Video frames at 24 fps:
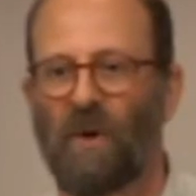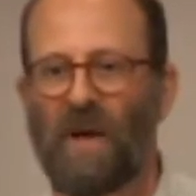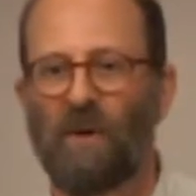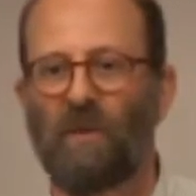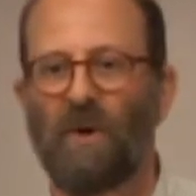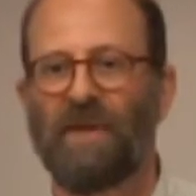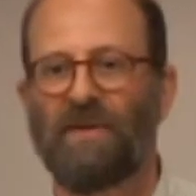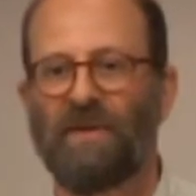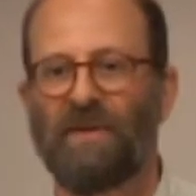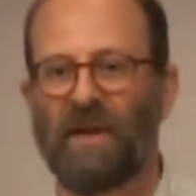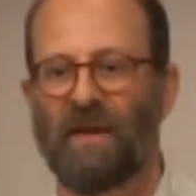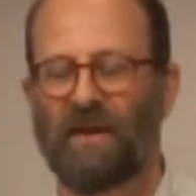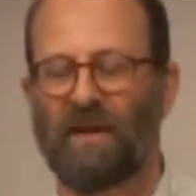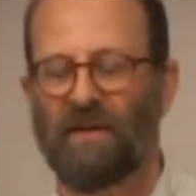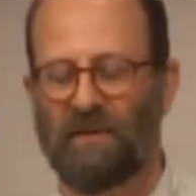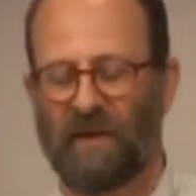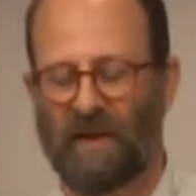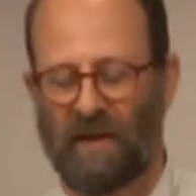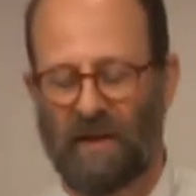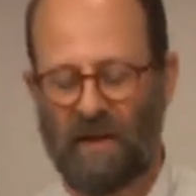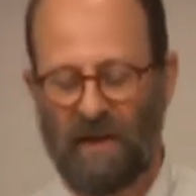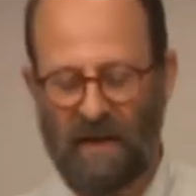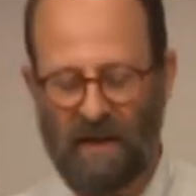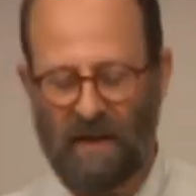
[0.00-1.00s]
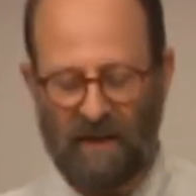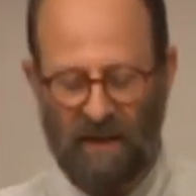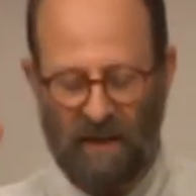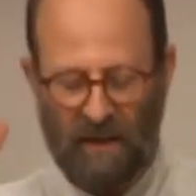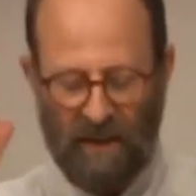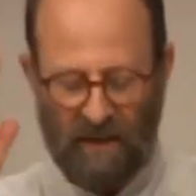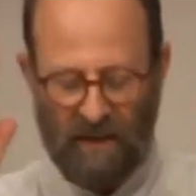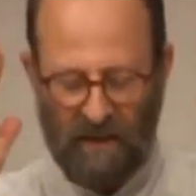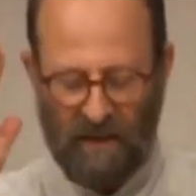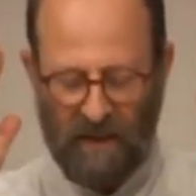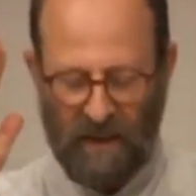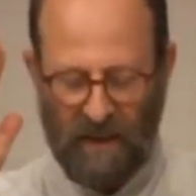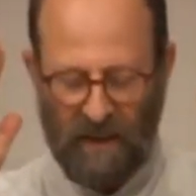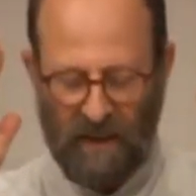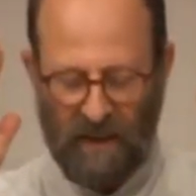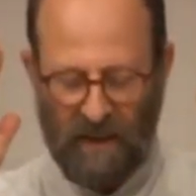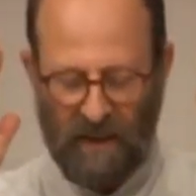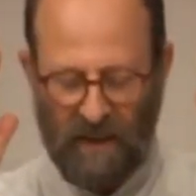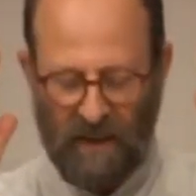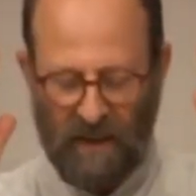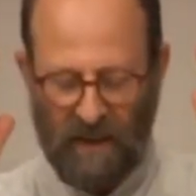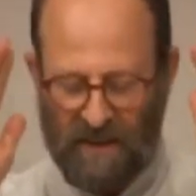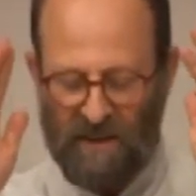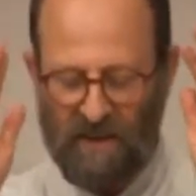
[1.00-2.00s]
way we think of it,
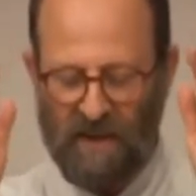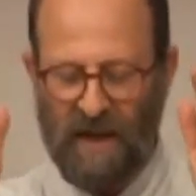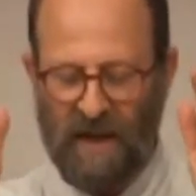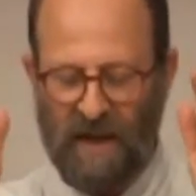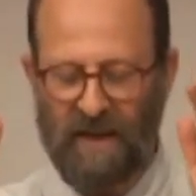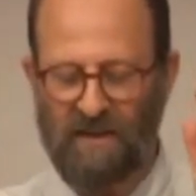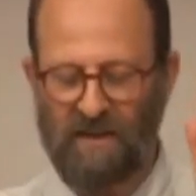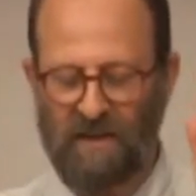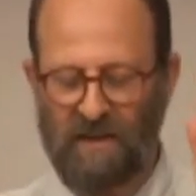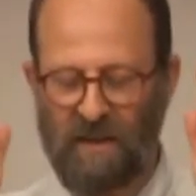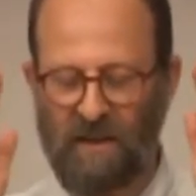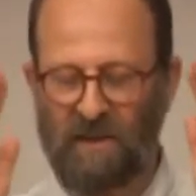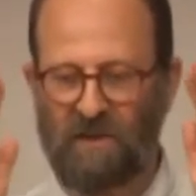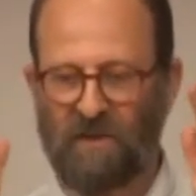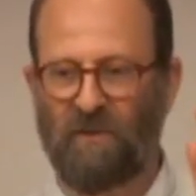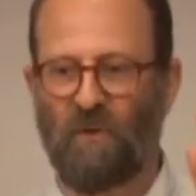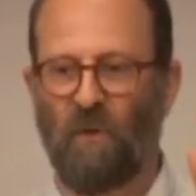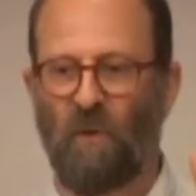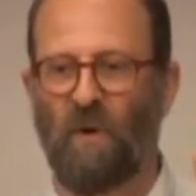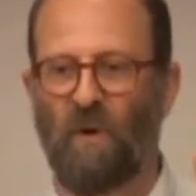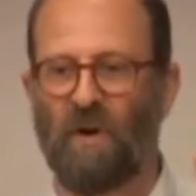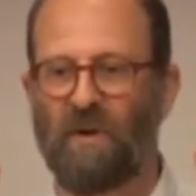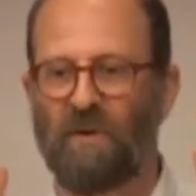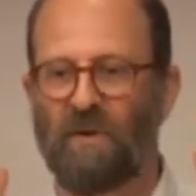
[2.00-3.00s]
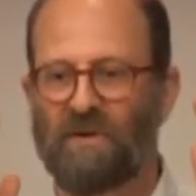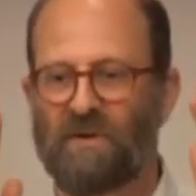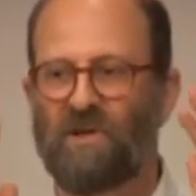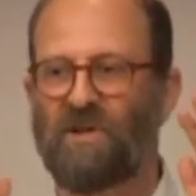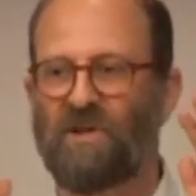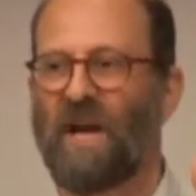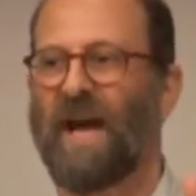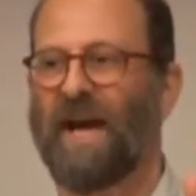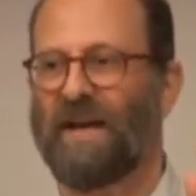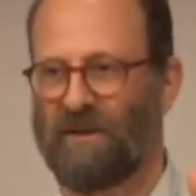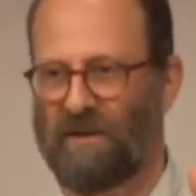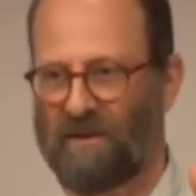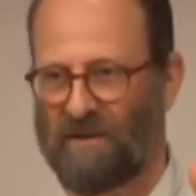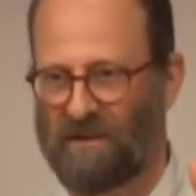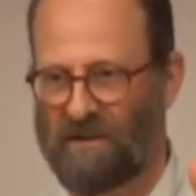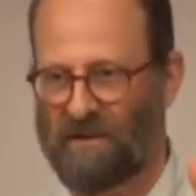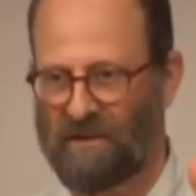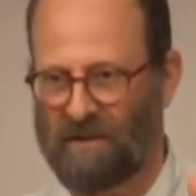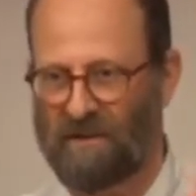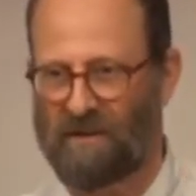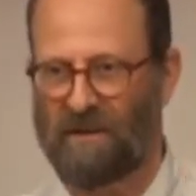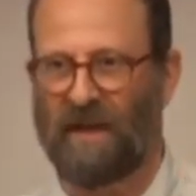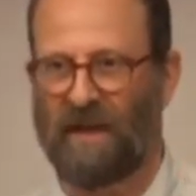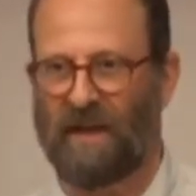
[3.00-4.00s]
this case is for
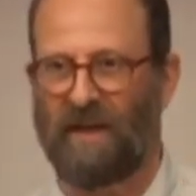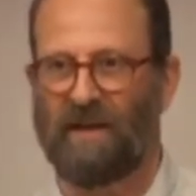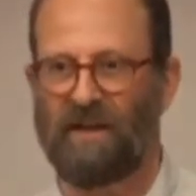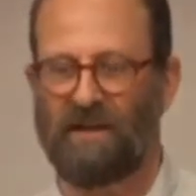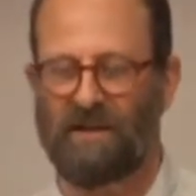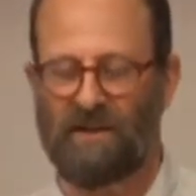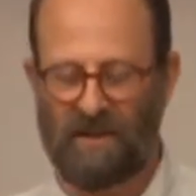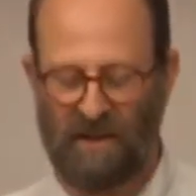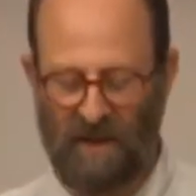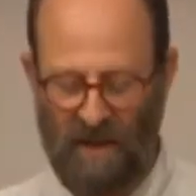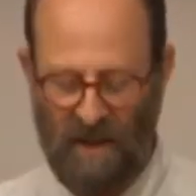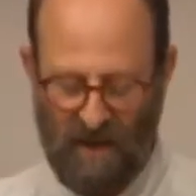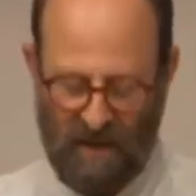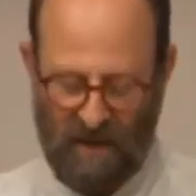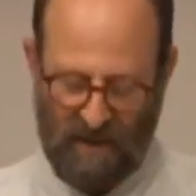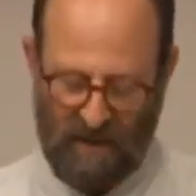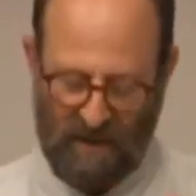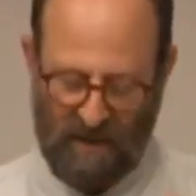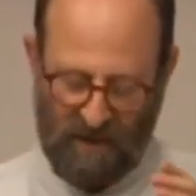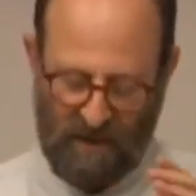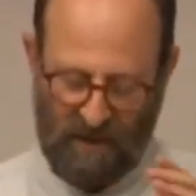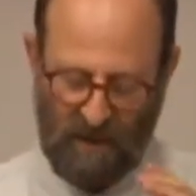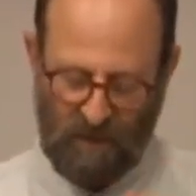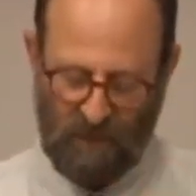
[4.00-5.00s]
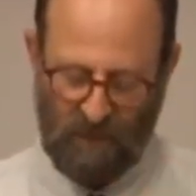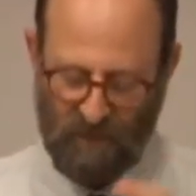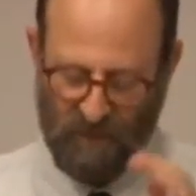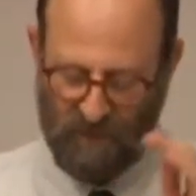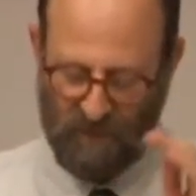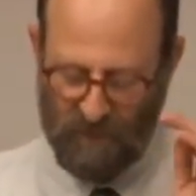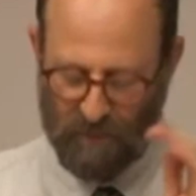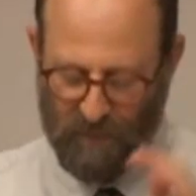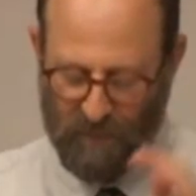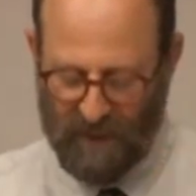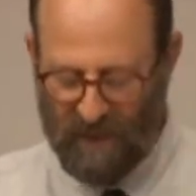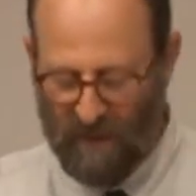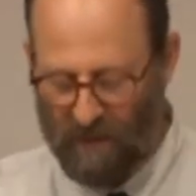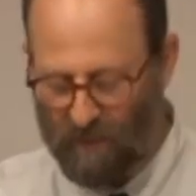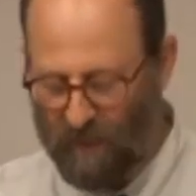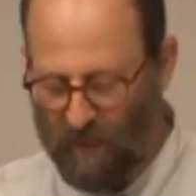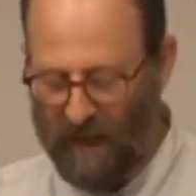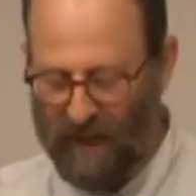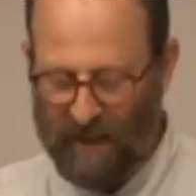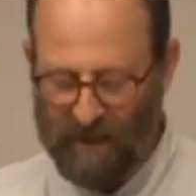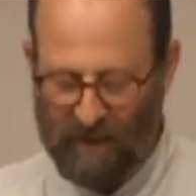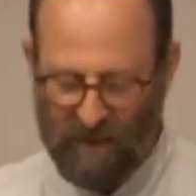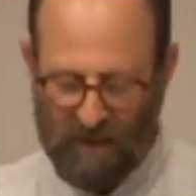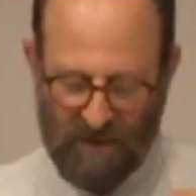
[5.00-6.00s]
chattels. That is, the beer
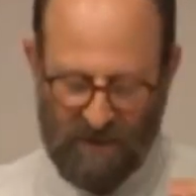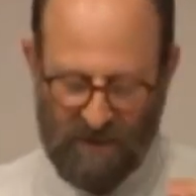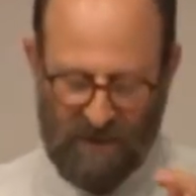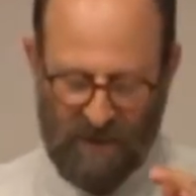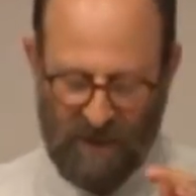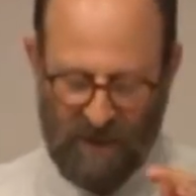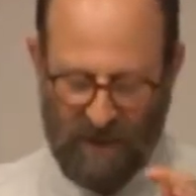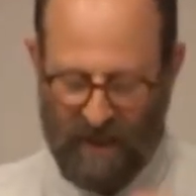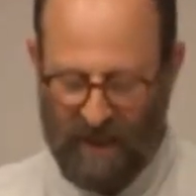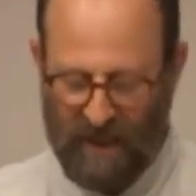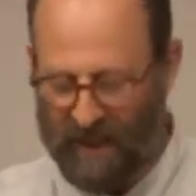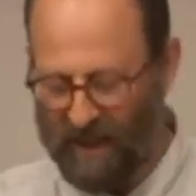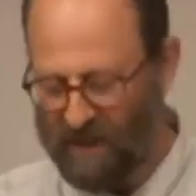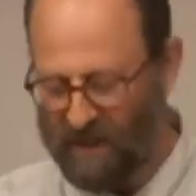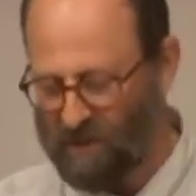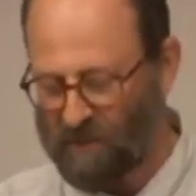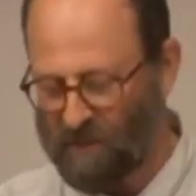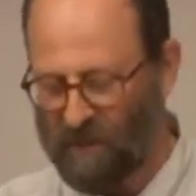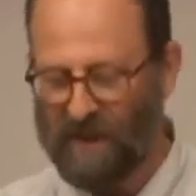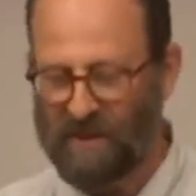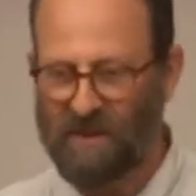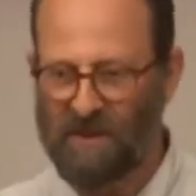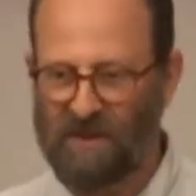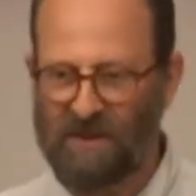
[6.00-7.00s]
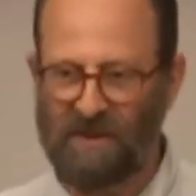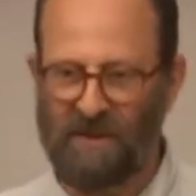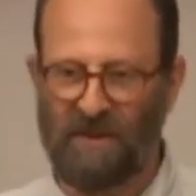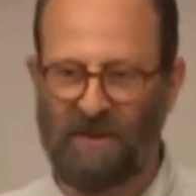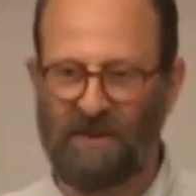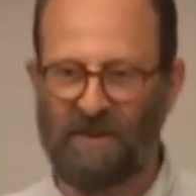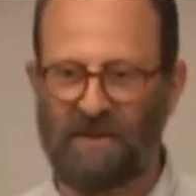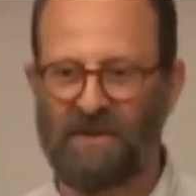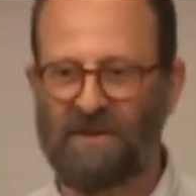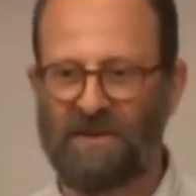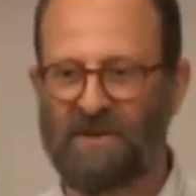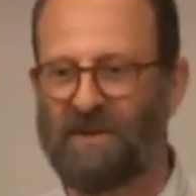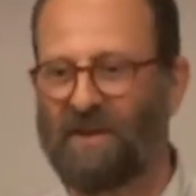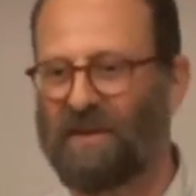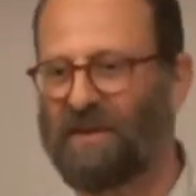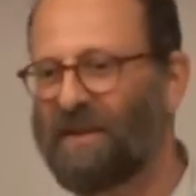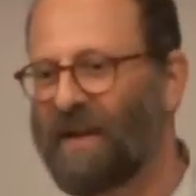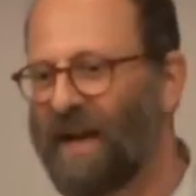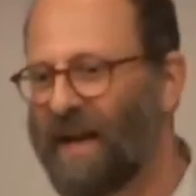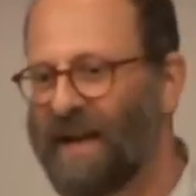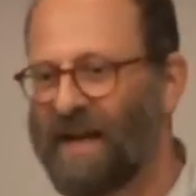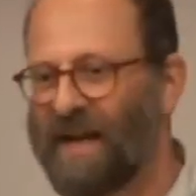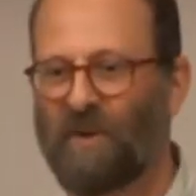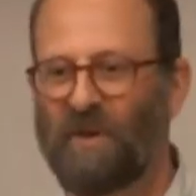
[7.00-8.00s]
bottles, the cash registers, the
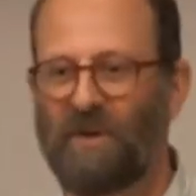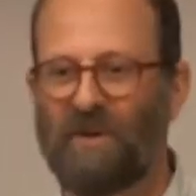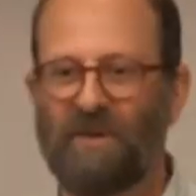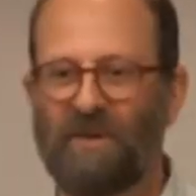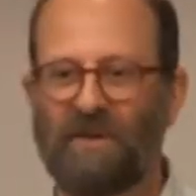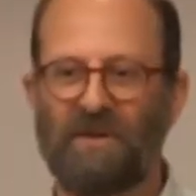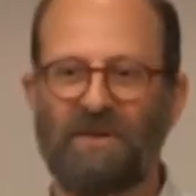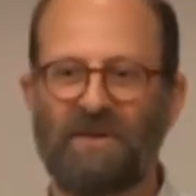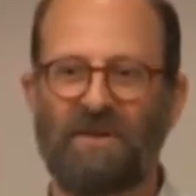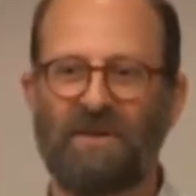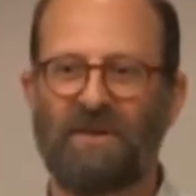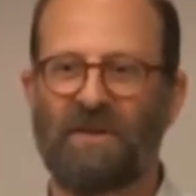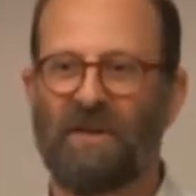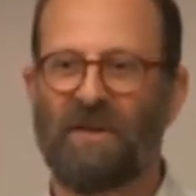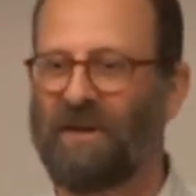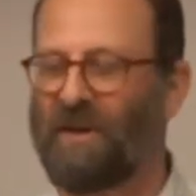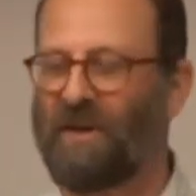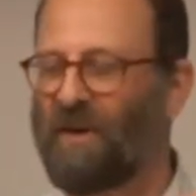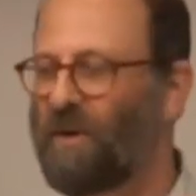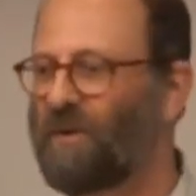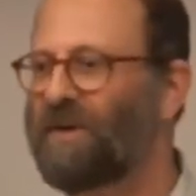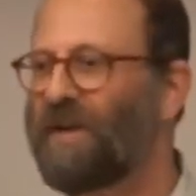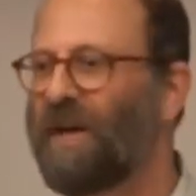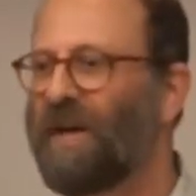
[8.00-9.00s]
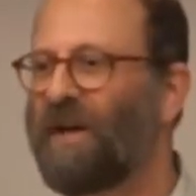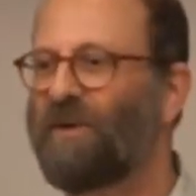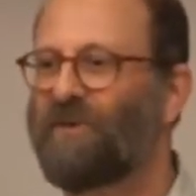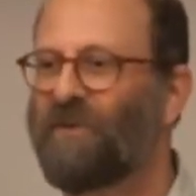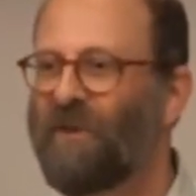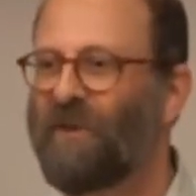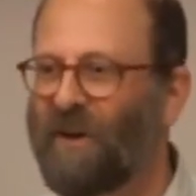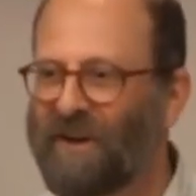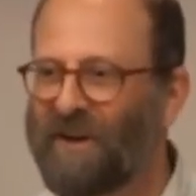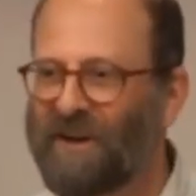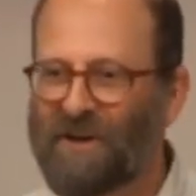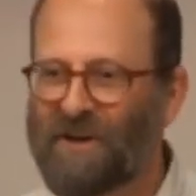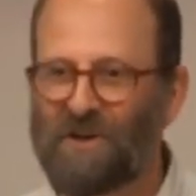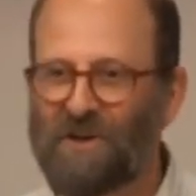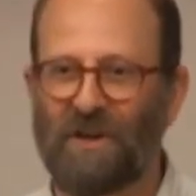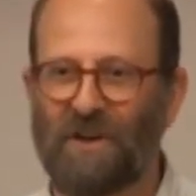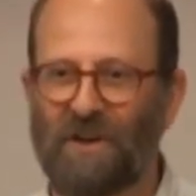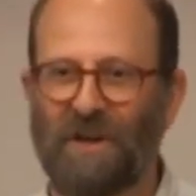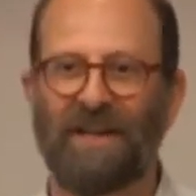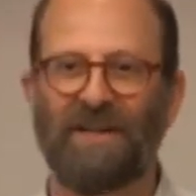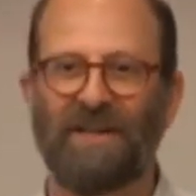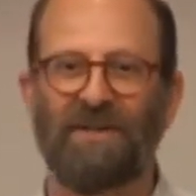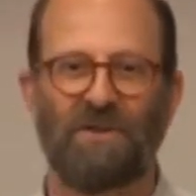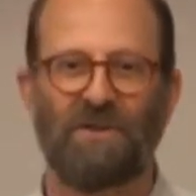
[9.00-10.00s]
tables, the hotel
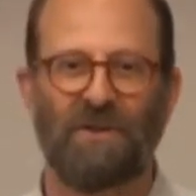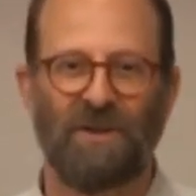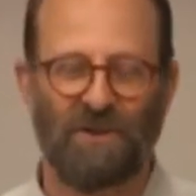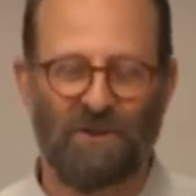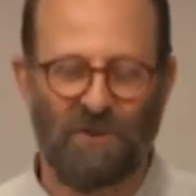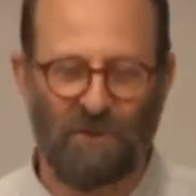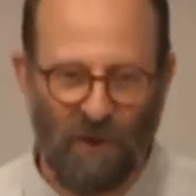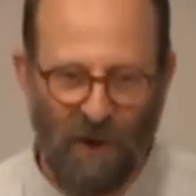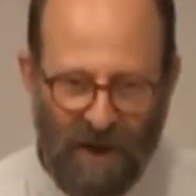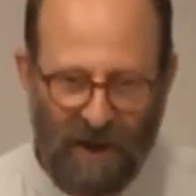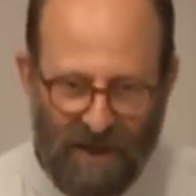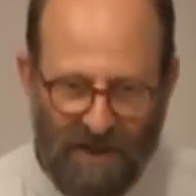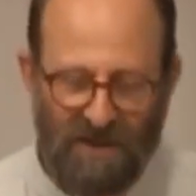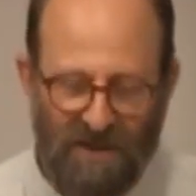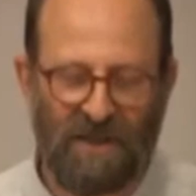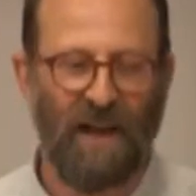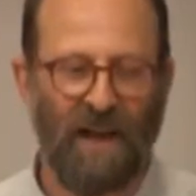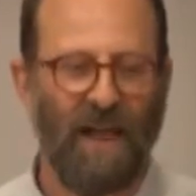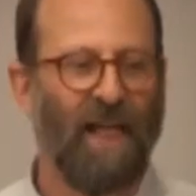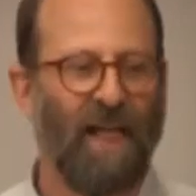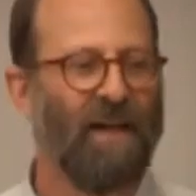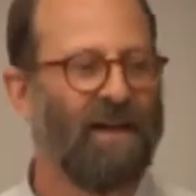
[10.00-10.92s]
furnishings, the trucks.